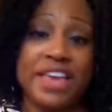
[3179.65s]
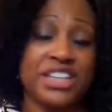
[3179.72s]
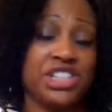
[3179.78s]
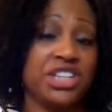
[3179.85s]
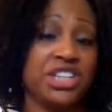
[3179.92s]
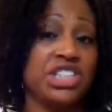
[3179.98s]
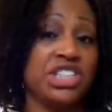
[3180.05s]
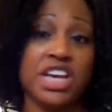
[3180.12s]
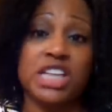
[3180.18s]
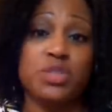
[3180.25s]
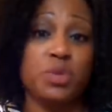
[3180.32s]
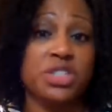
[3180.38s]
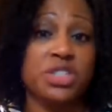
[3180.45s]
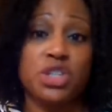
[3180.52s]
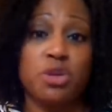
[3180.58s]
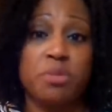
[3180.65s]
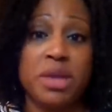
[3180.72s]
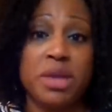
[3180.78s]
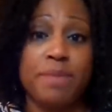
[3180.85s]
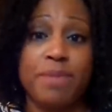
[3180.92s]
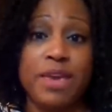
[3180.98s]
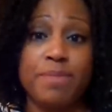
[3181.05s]
that she shares with so
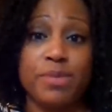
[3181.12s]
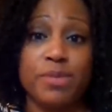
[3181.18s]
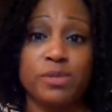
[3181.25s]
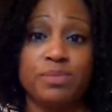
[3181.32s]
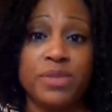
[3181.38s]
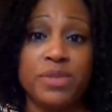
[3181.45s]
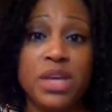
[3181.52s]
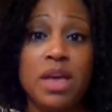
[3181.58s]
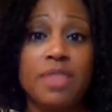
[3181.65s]
many people.